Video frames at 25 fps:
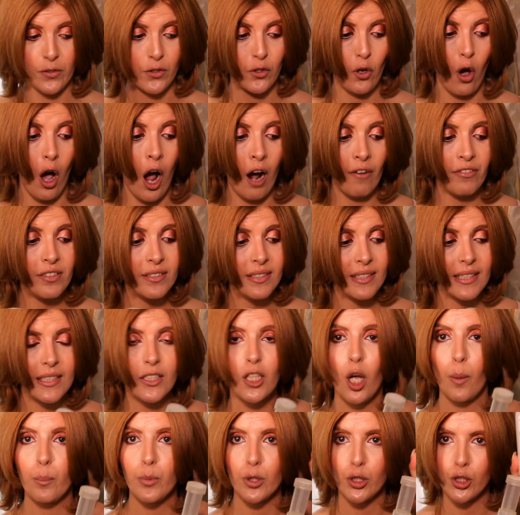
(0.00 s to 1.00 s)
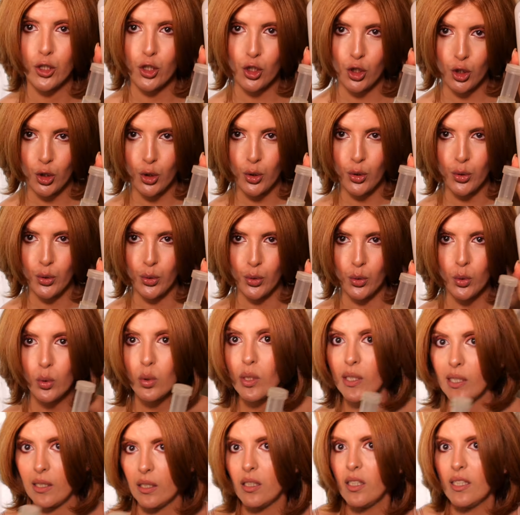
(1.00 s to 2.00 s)
So obviously number
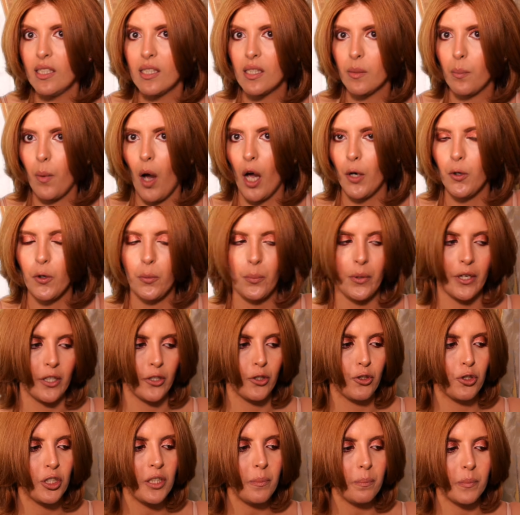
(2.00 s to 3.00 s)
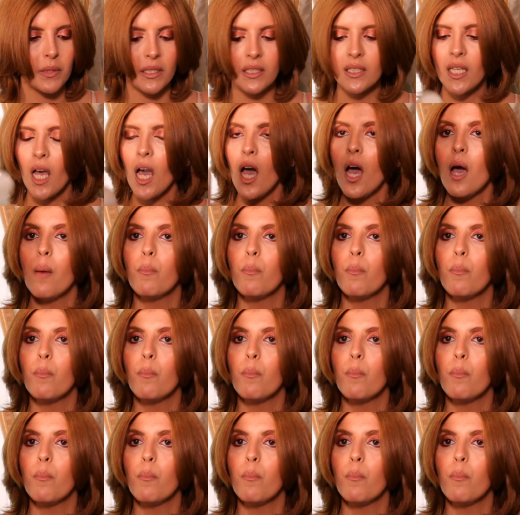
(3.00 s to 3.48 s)
2 is a bond repair treatment,